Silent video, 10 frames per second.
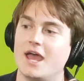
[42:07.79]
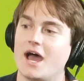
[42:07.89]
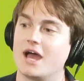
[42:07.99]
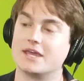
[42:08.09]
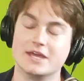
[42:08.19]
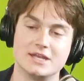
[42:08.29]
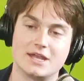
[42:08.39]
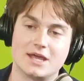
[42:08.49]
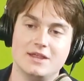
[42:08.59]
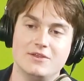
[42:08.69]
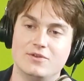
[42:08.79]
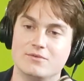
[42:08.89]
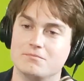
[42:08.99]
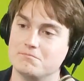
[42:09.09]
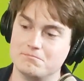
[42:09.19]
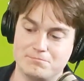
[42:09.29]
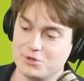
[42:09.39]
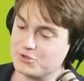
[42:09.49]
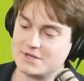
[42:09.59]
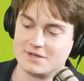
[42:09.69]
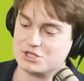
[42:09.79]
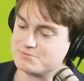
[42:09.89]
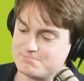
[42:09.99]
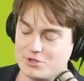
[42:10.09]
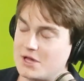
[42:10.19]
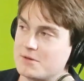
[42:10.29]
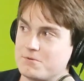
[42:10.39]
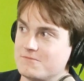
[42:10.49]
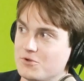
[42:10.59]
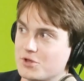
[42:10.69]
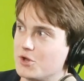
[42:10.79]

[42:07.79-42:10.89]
again, build out that portfolio.